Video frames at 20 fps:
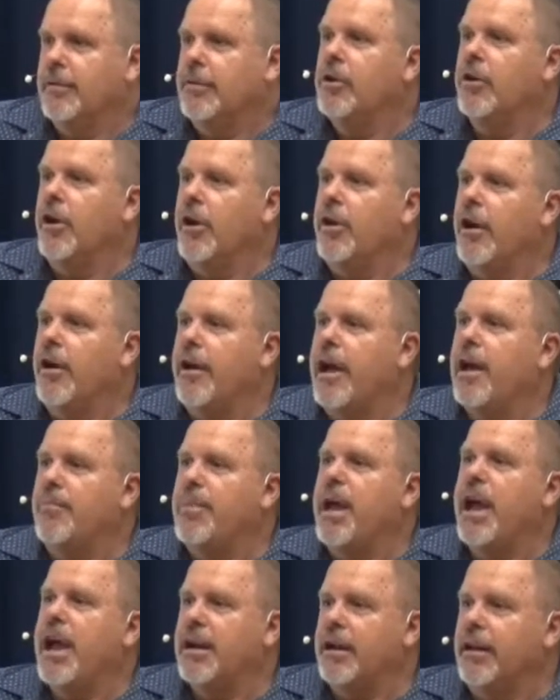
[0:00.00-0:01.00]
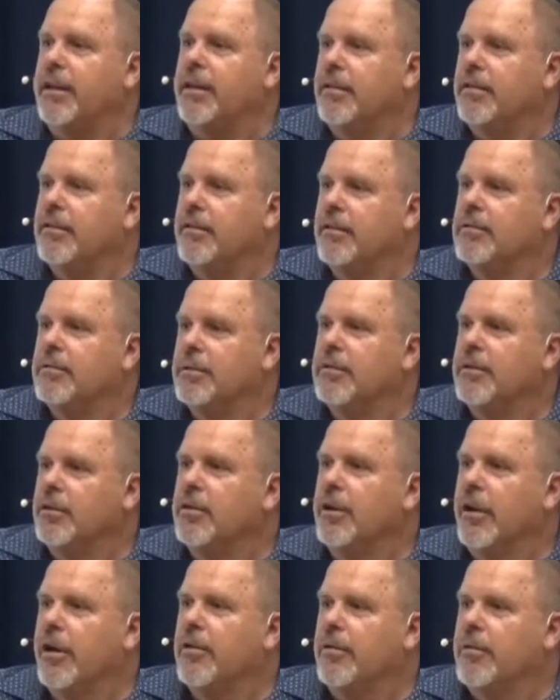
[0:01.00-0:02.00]
You don't know how badly,
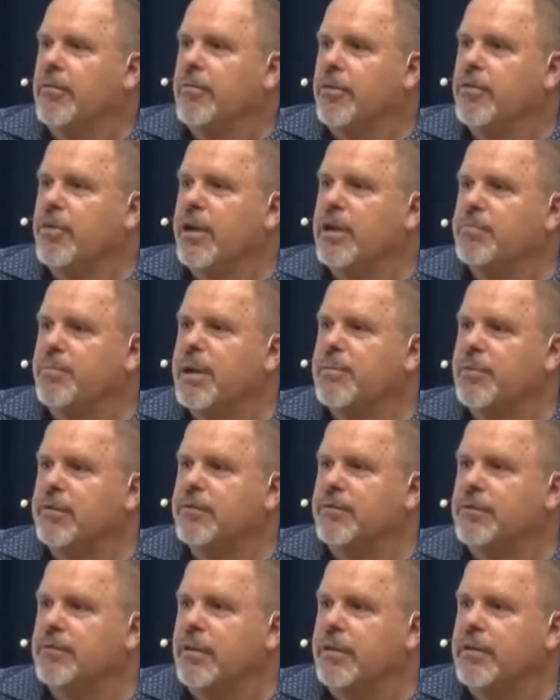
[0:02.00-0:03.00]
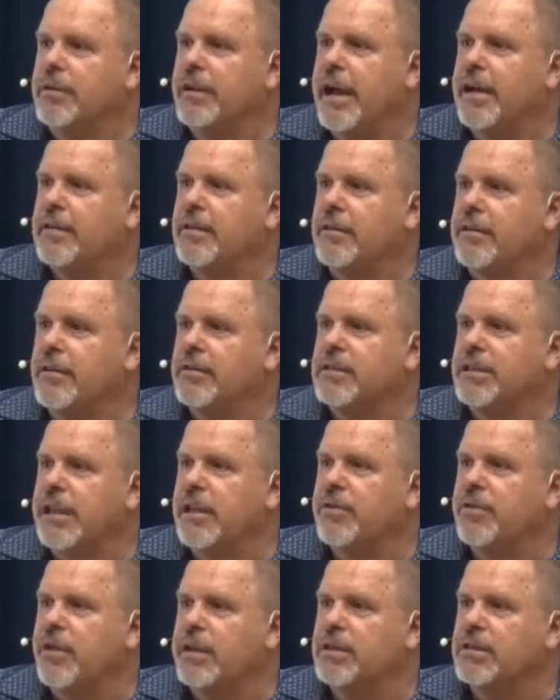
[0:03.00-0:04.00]
you know, people have done and
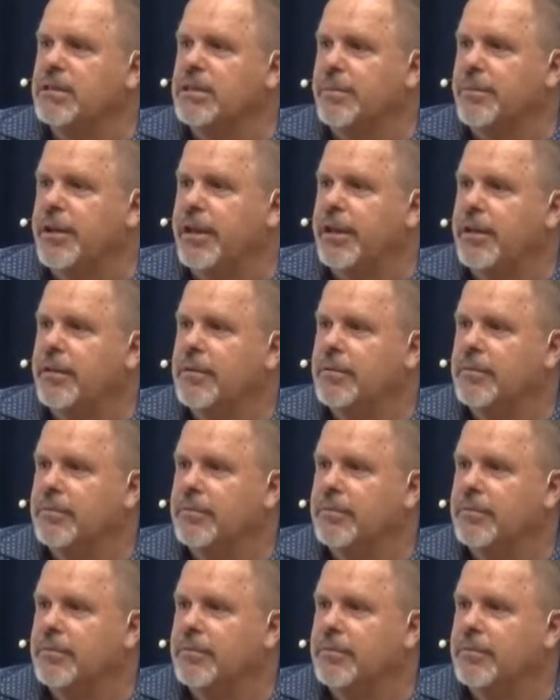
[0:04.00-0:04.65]
said things to me.